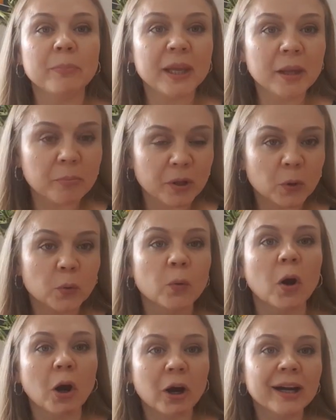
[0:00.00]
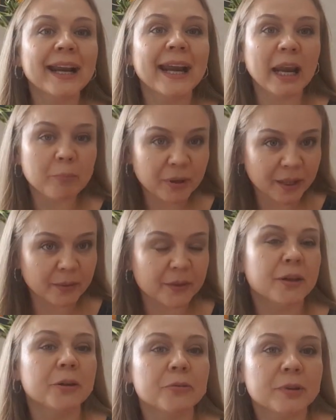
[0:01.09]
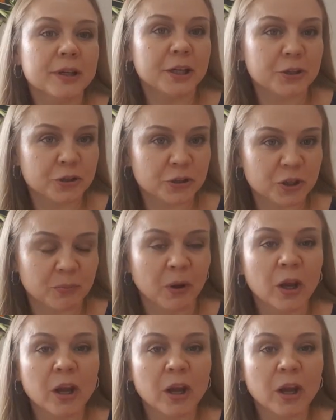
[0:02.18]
people who are happy in their relationship